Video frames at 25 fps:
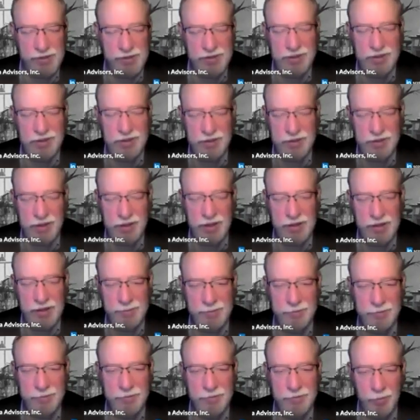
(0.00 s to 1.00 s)
get the gospel
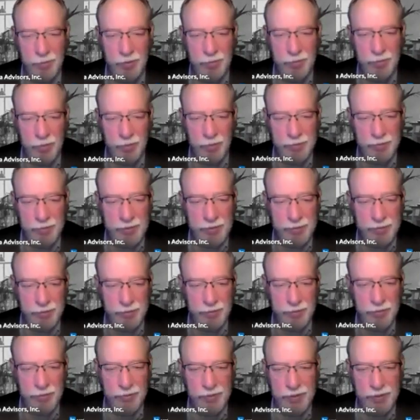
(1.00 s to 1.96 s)
to more and more people.